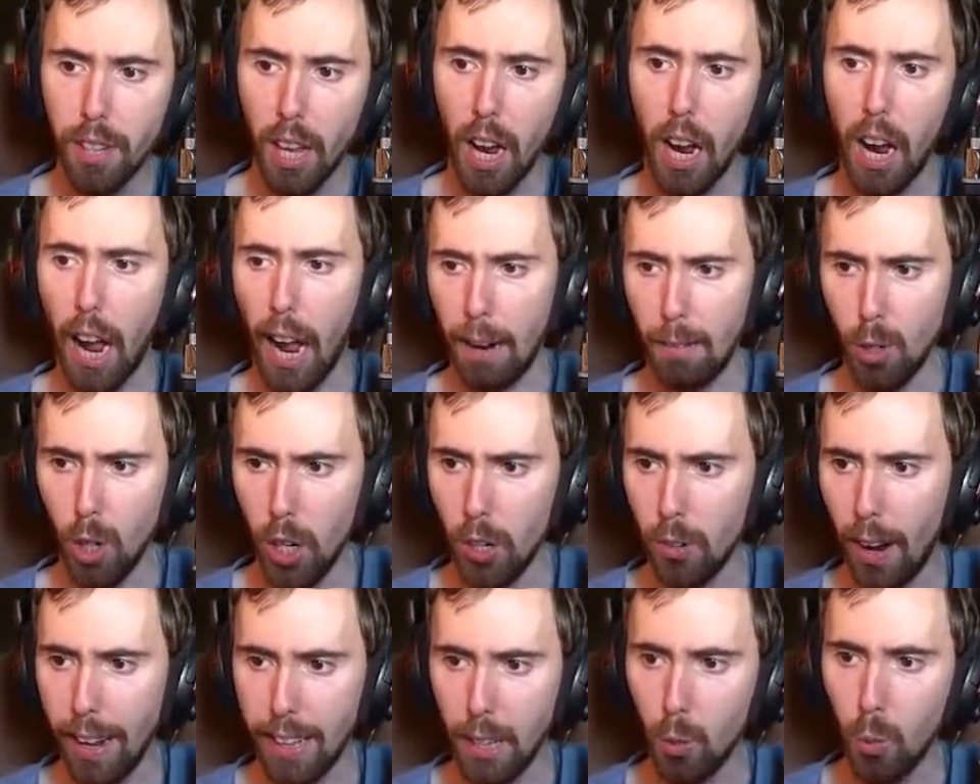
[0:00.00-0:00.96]
I really
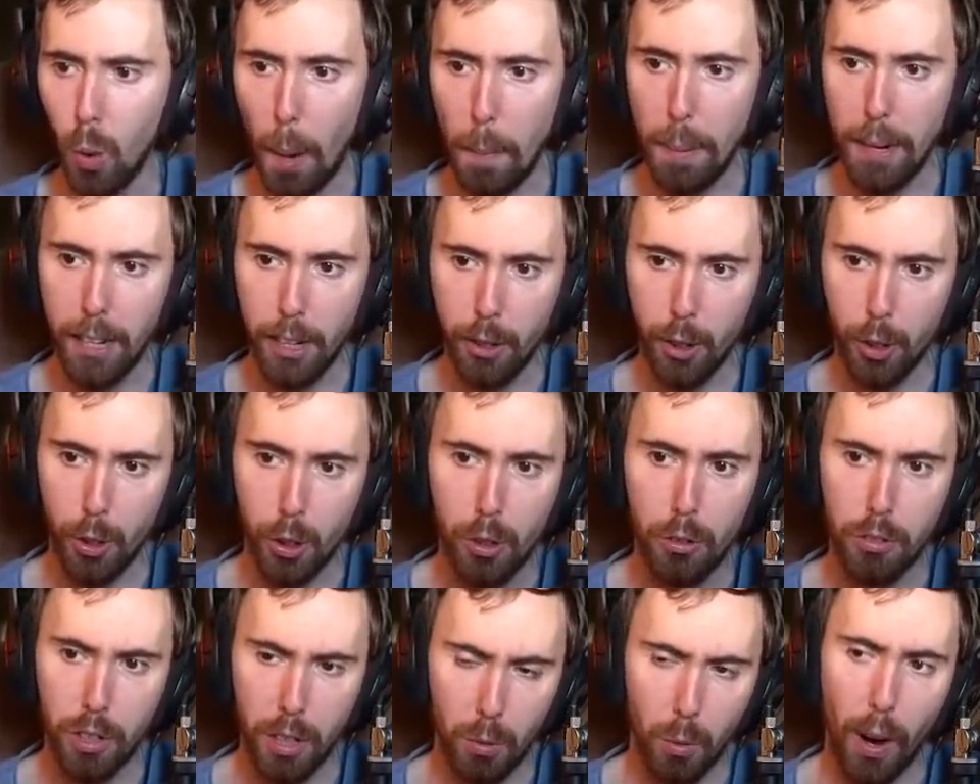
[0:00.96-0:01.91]
like the weapon that you're
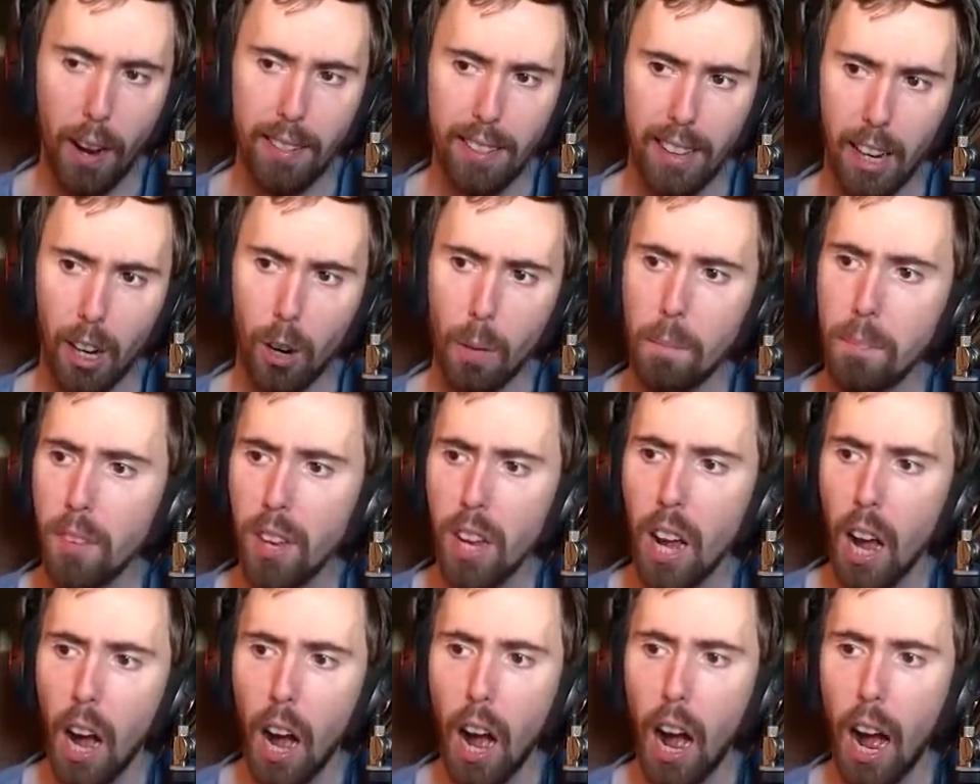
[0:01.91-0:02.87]
using right there.
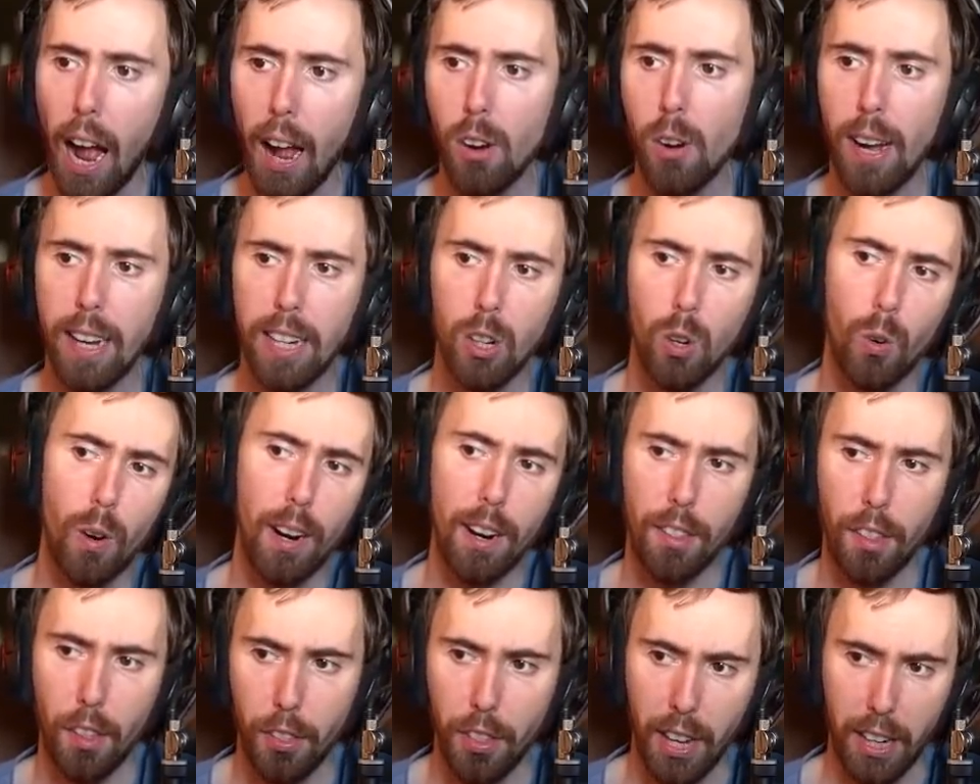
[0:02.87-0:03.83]
I like a lot
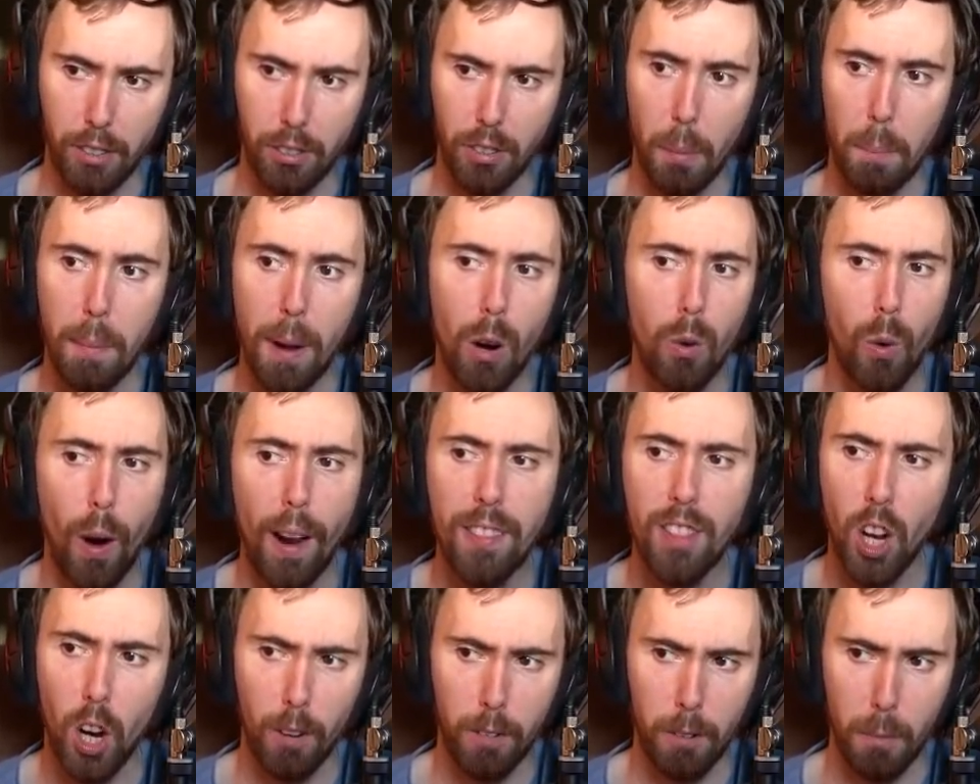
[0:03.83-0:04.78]
of the things. The belt right
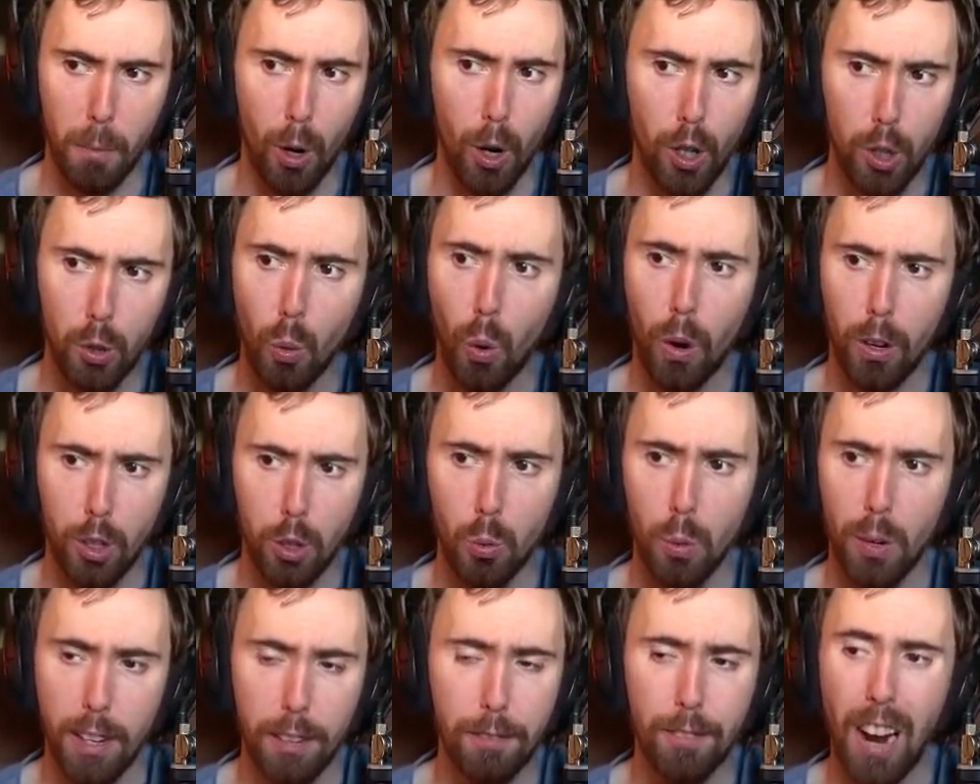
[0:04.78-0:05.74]
there from Oldwar
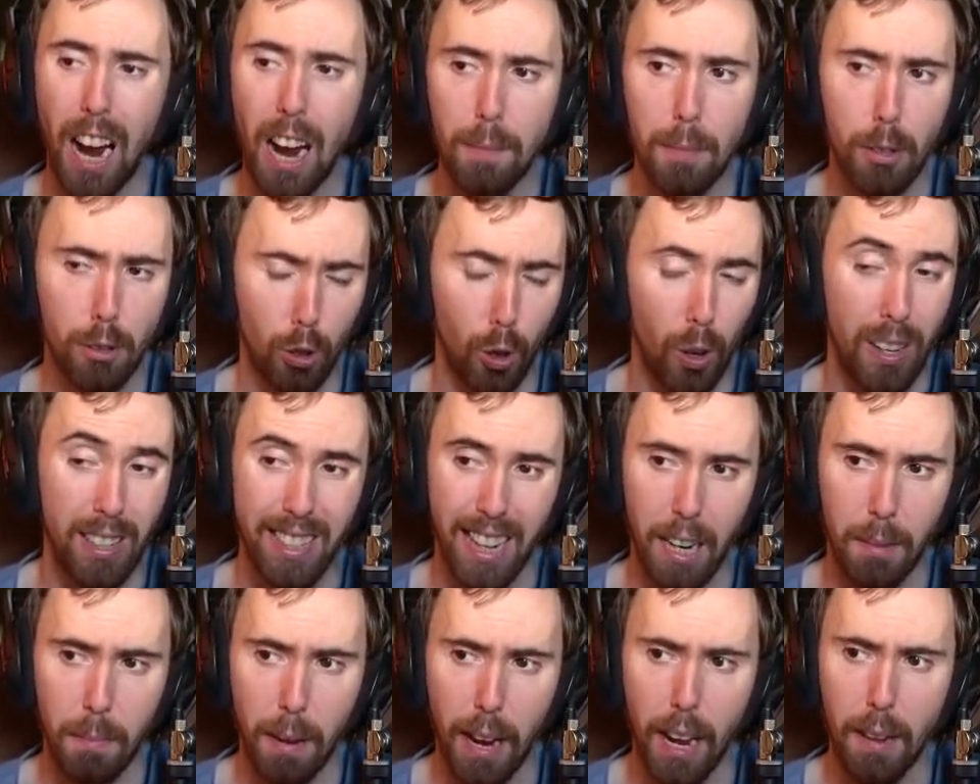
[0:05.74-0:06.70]
25, sorry,
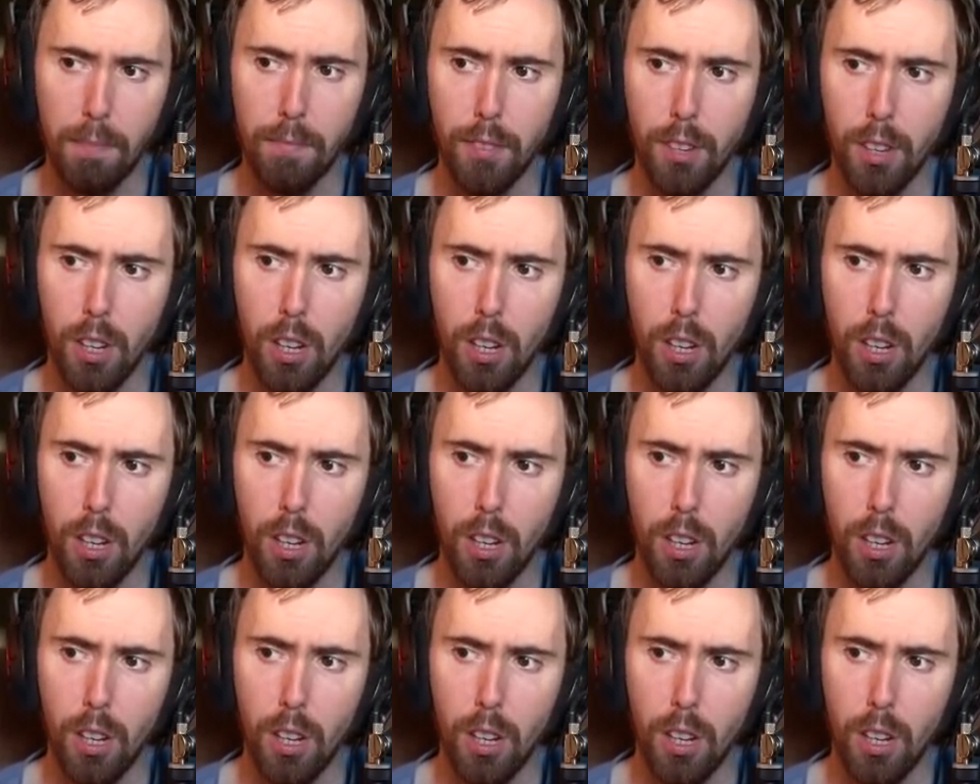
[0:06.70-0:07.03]
Tin Man.